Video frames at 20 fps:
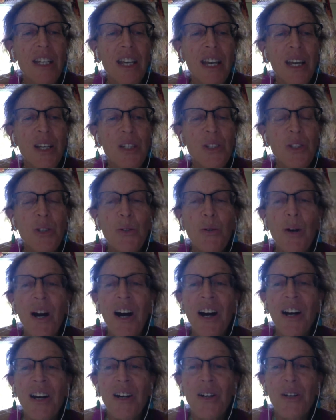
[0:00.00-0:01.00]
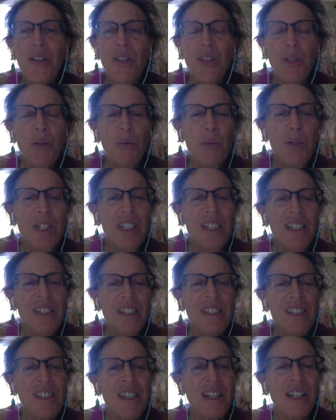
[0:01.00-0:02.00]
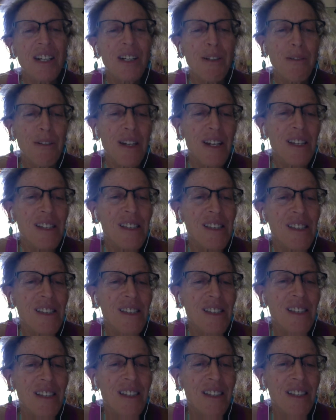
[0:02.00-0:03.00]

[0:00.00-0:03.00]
and you are the wind's caress.